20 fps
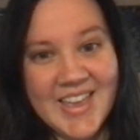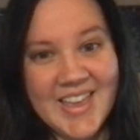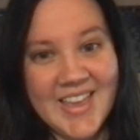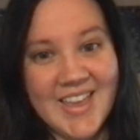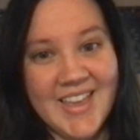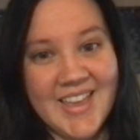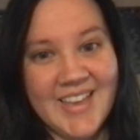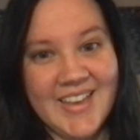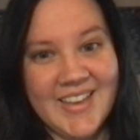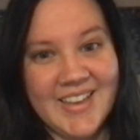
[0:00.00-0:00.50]

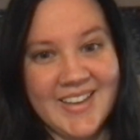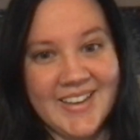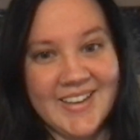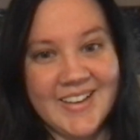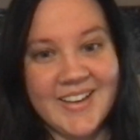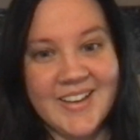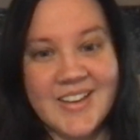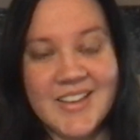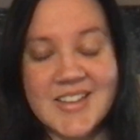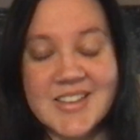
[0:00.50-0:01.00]
Hey!
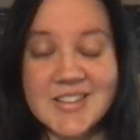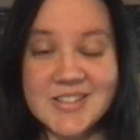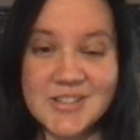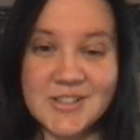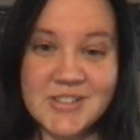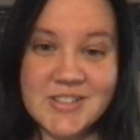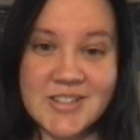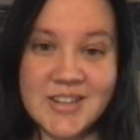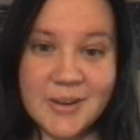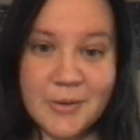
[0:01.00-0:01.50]
So
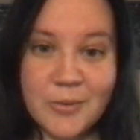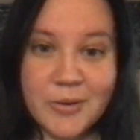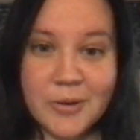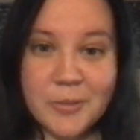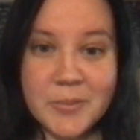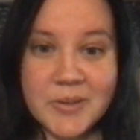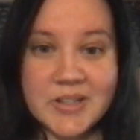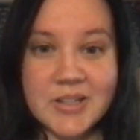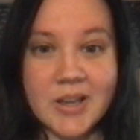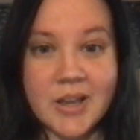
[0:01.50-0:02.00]
today we're going to
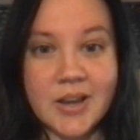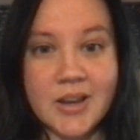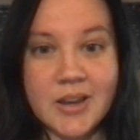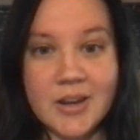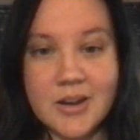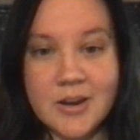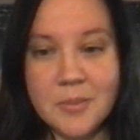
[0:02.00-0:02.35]
be talking